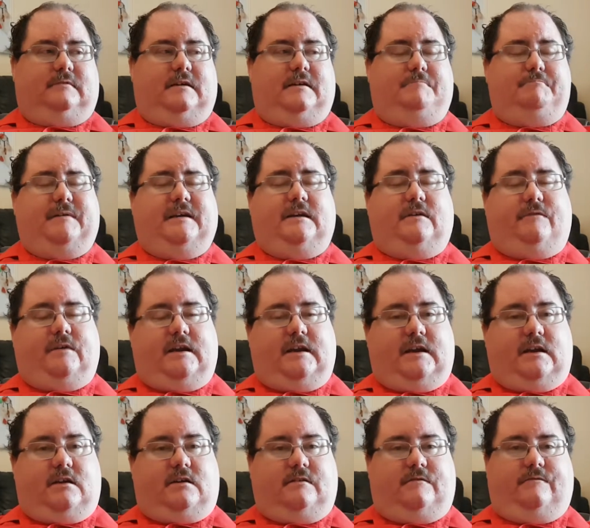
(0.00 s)

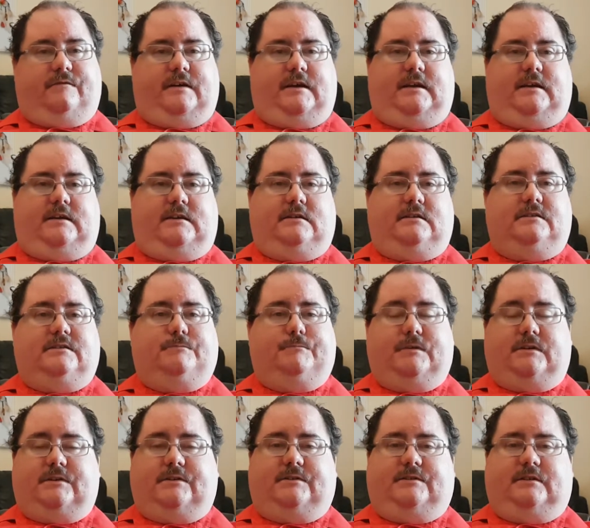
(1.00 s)
inconvenience,
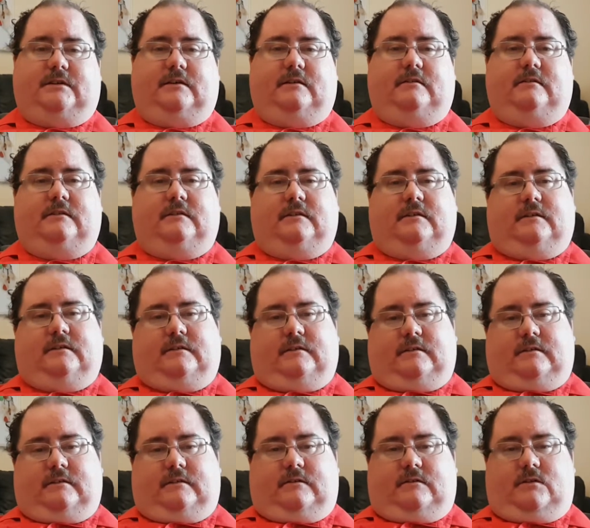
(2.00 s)
but
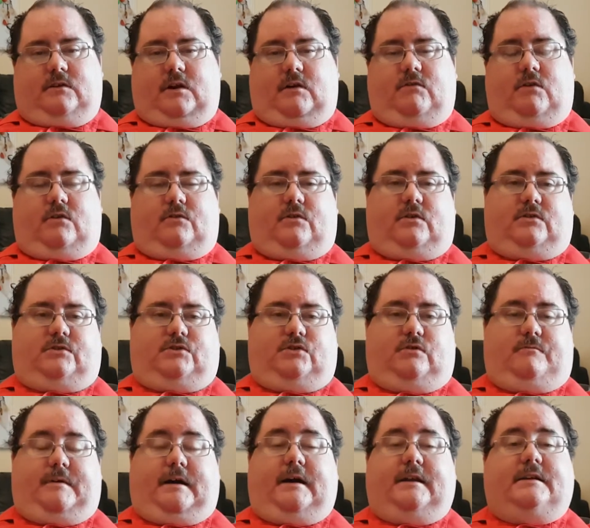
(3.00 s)
not
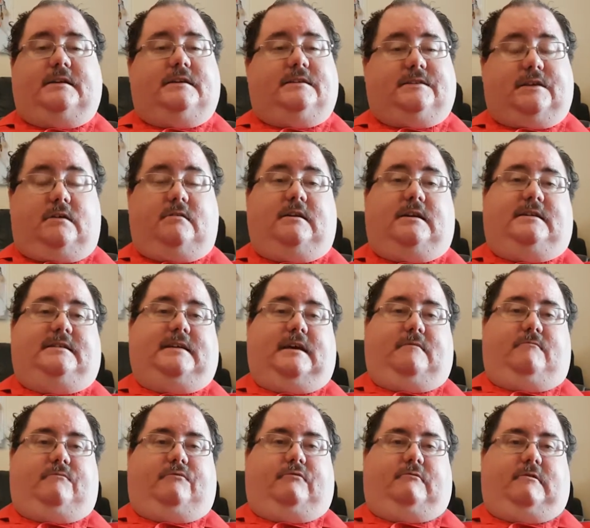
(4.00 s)
too bad, and it's only
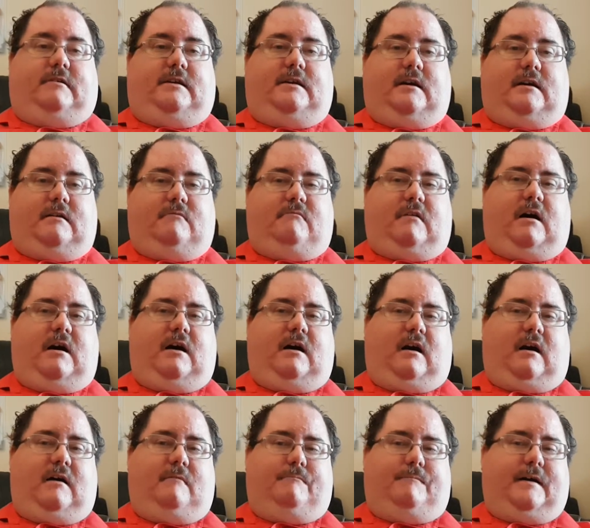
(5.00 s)
temporary.
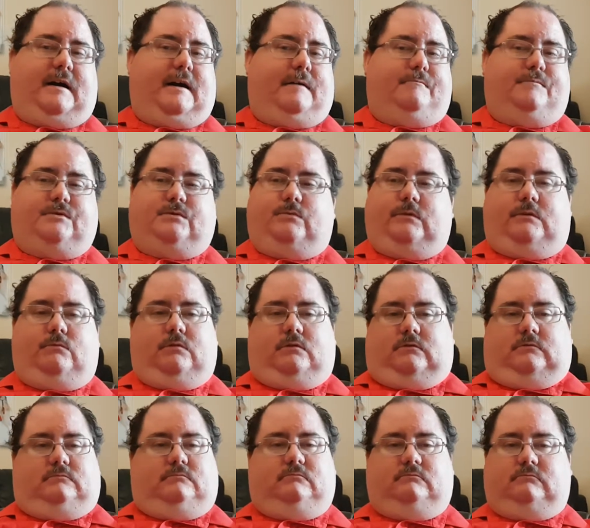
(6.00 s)
I perhaps we
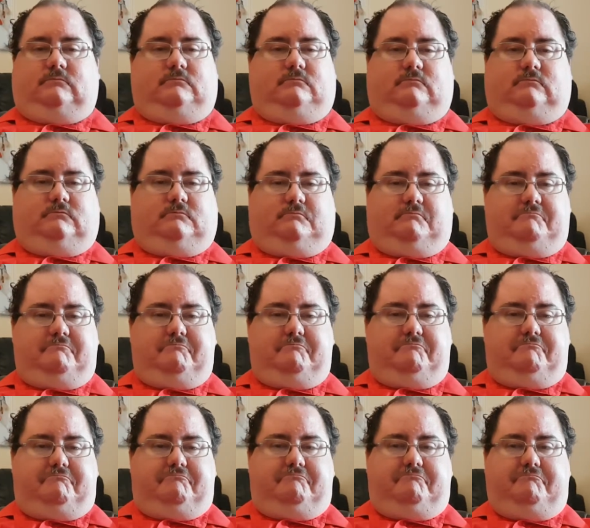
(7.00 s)
will
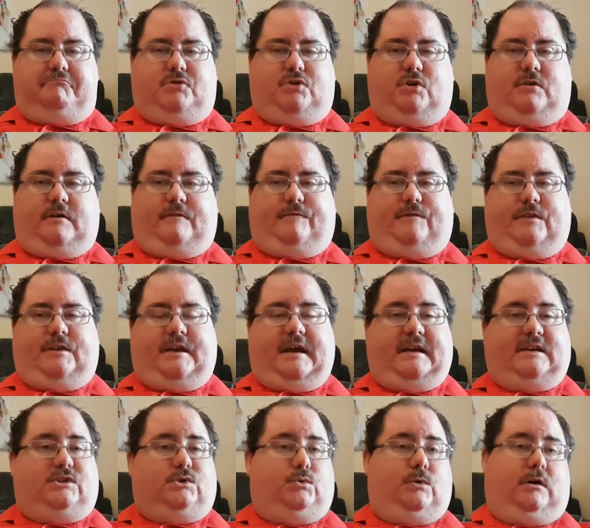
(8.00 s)
do it for the
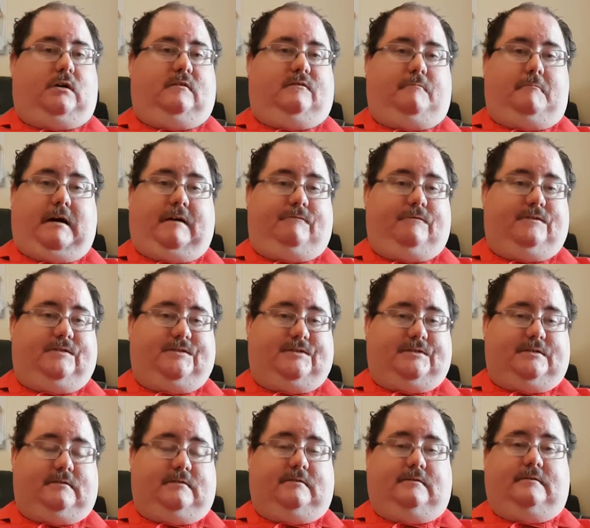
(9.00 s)
next 12
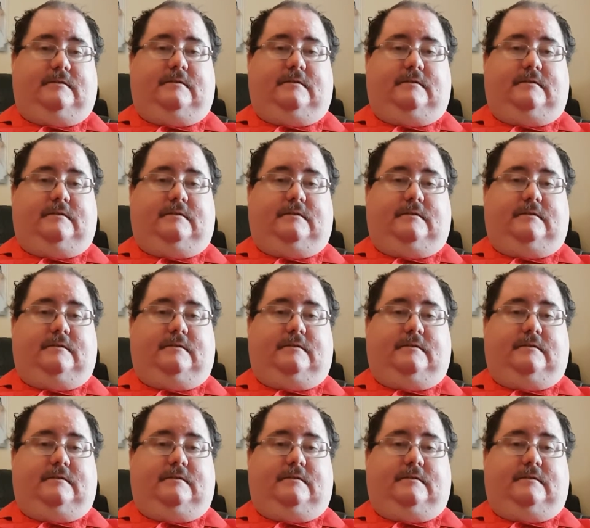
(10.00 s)
months.